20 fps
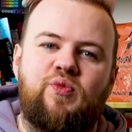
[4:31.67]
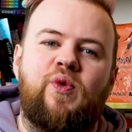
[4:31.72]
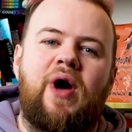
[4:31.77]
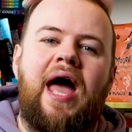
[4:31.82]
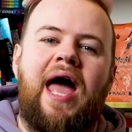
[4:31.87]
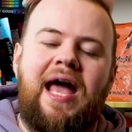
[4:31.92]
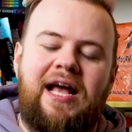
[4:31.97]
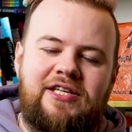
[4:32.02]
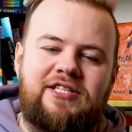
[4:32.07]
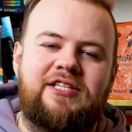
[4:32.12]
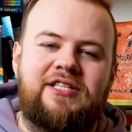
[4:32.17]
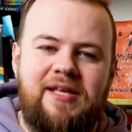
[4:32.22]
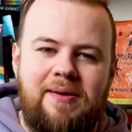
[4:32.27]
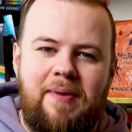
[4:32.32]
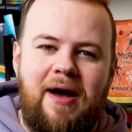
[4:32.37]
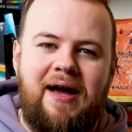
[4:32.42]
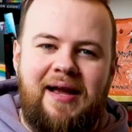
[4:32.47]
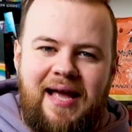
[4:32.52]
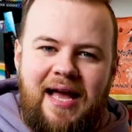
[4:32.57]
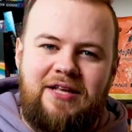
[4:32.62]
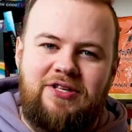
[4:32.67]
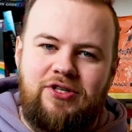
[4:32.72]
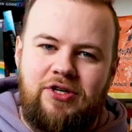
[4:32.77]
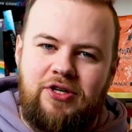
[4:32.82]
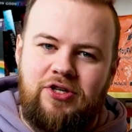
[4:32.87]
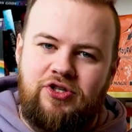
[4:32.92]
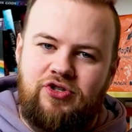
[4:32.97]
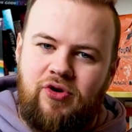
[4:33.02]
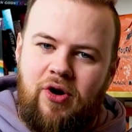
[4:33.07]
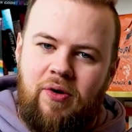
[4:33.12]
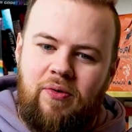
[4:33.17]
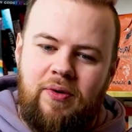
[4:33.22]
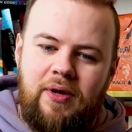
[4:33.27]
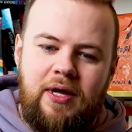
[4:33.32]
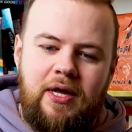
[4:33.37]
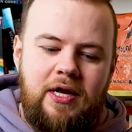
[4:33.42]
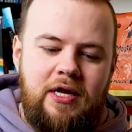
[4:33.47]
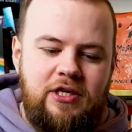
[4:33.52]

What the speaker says: where X is the amount of gates you control.